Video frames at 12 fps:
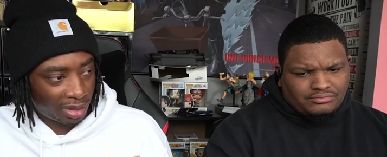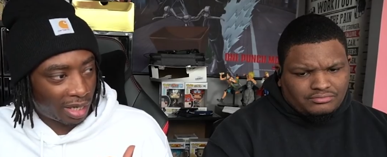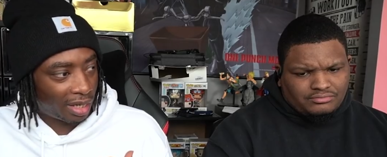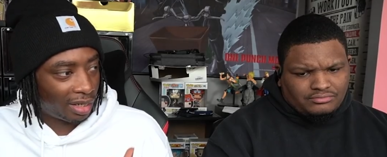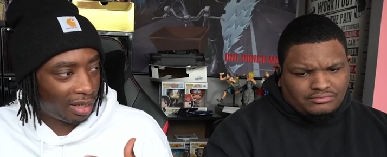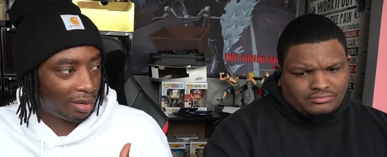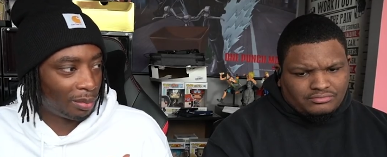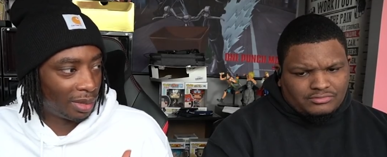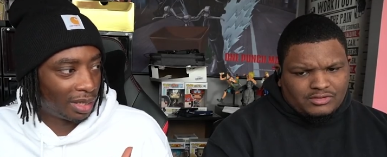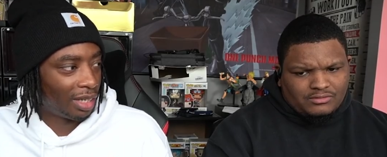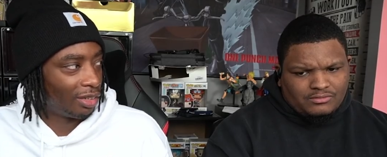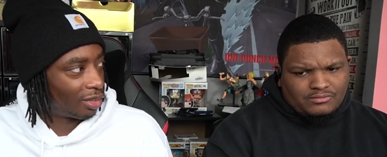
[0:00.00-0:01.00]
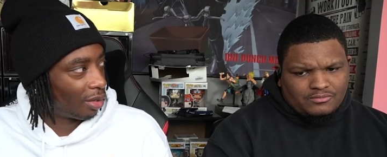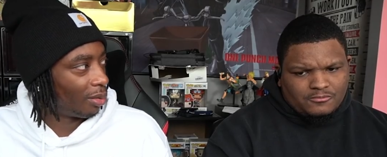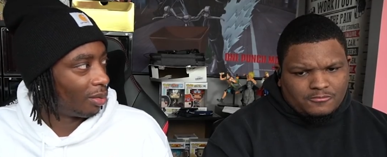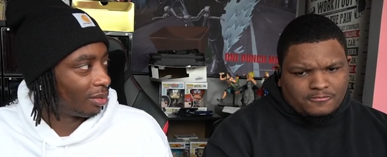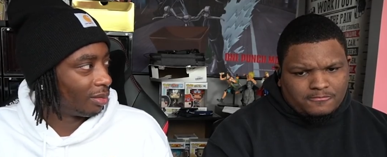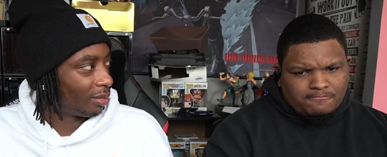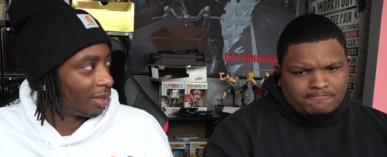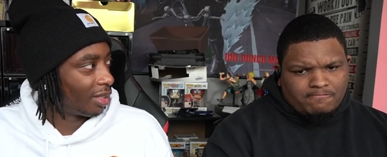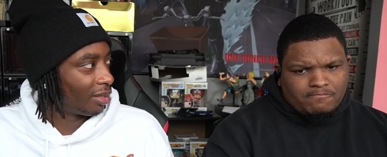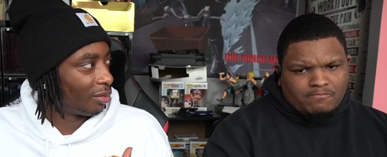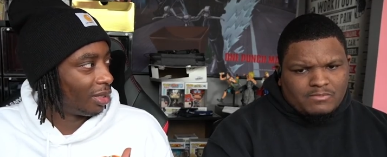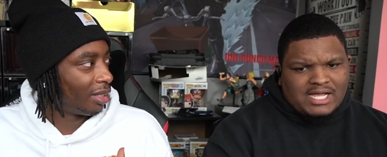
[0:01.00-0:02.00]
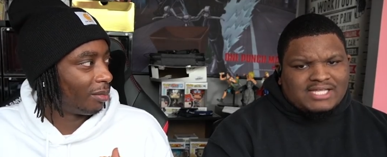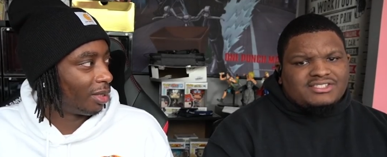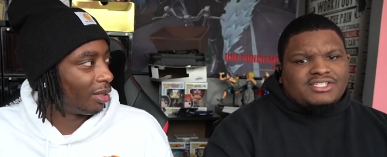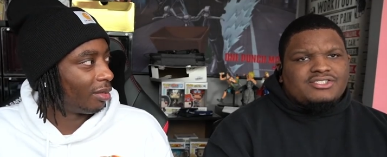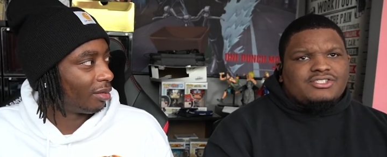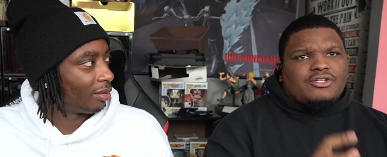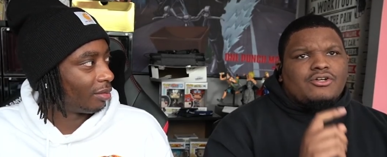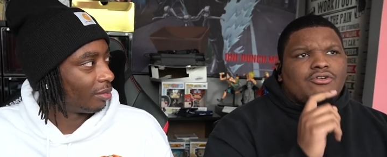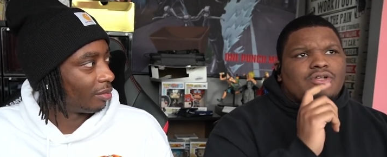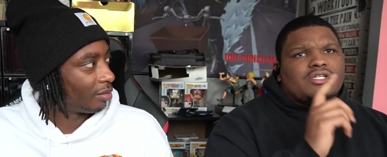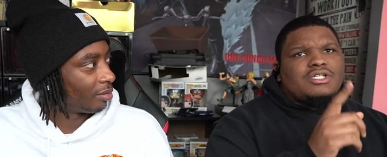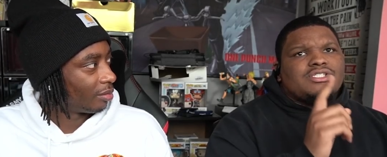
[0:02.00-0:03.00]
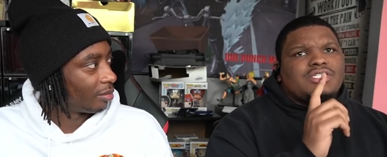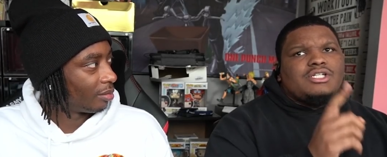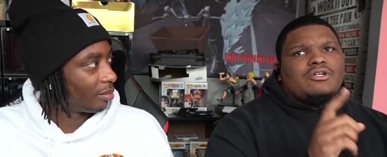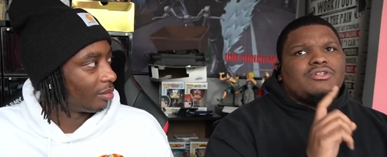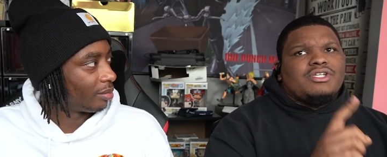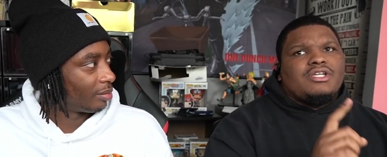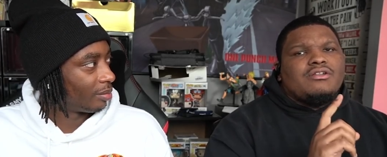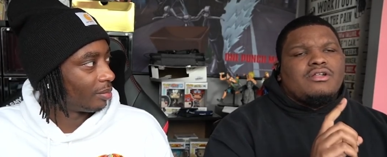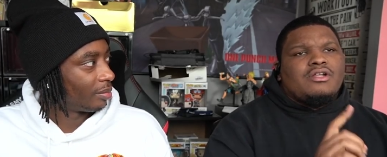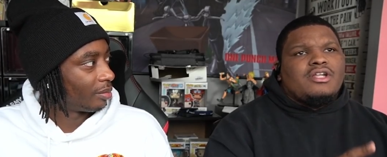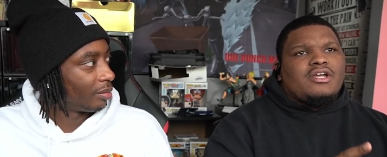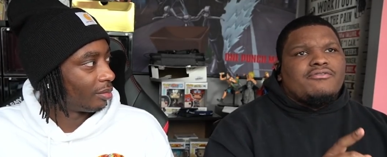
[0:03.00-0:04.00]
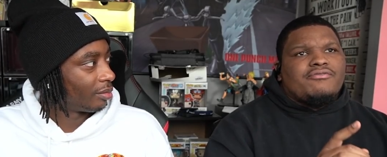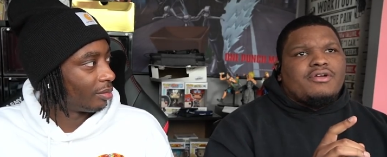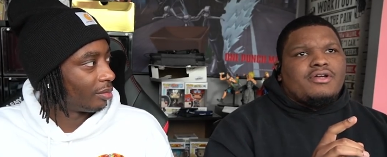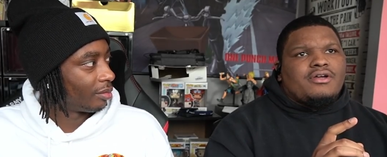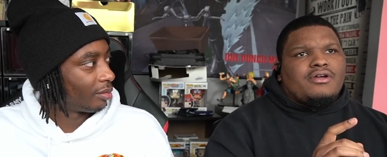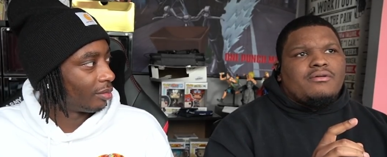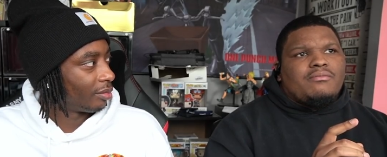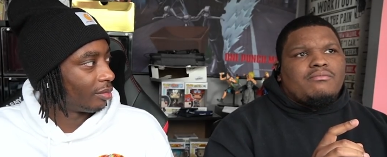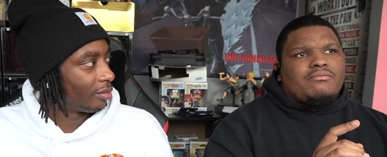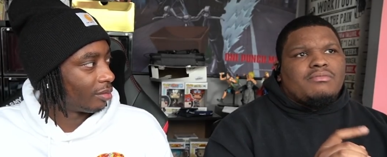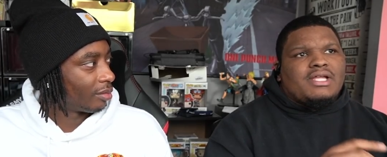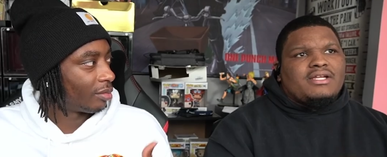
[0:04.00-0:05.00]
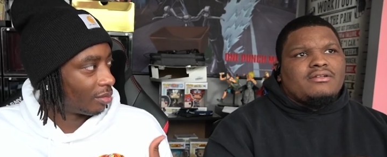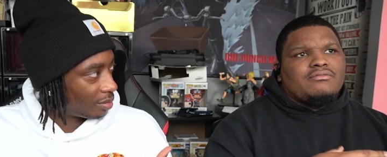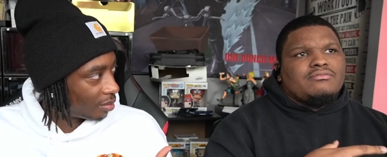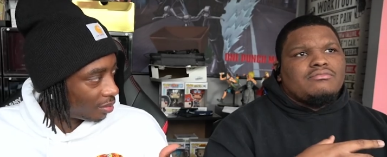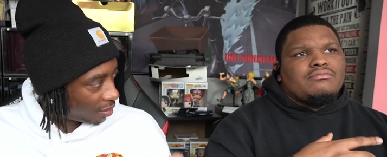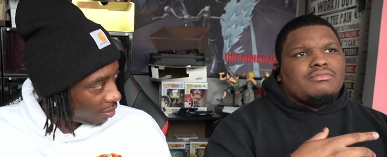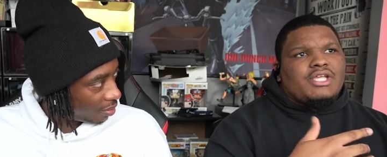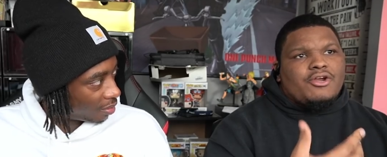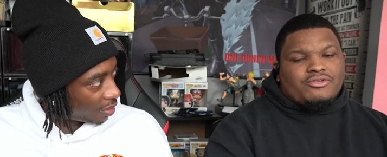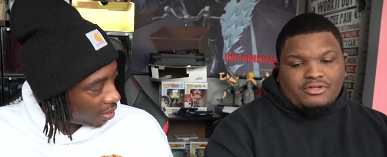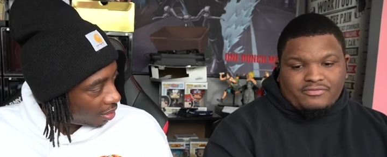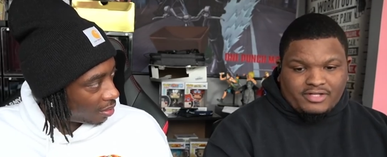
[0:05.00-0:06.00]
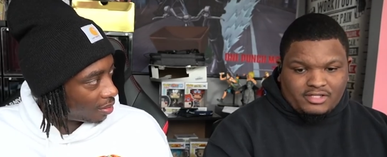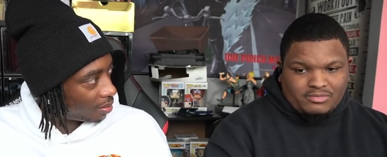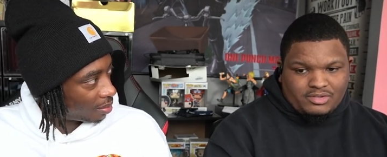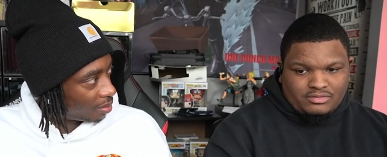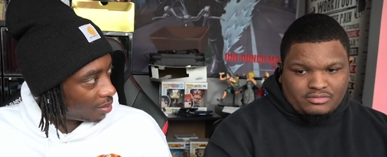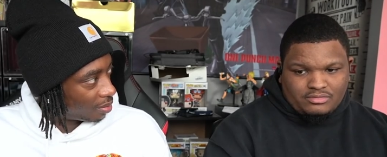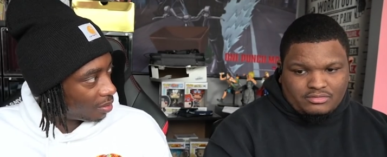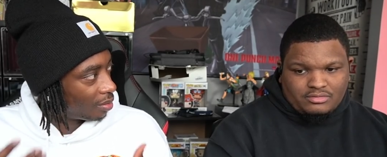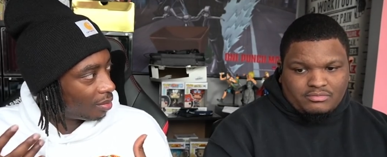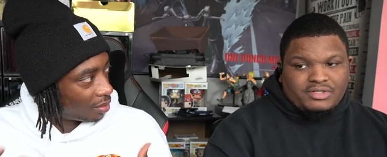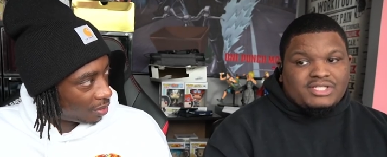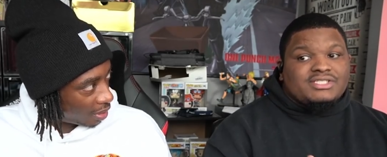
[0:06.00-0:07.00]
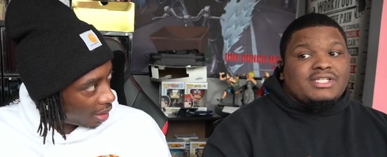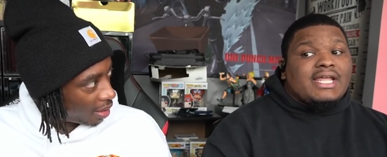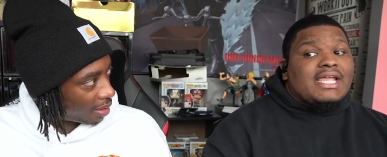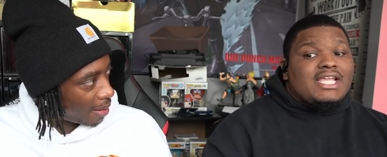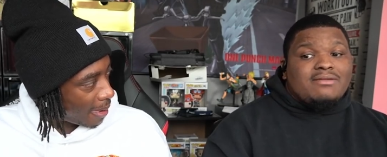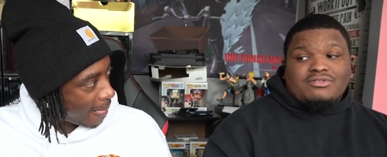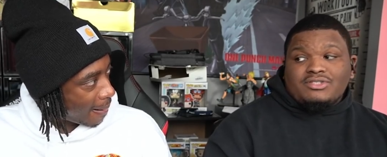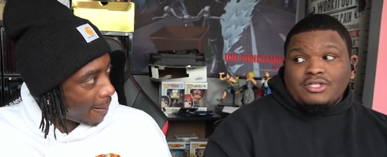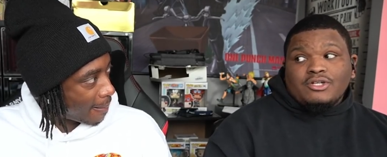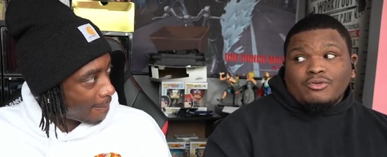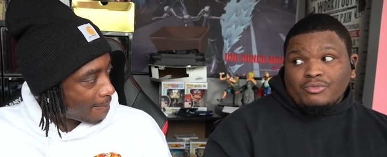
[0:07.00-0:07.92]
Speaker 1: saying he was been getting sold because we. I been... say
Speaker 2: sold because he don't get enough um like character development. But his yeah. name still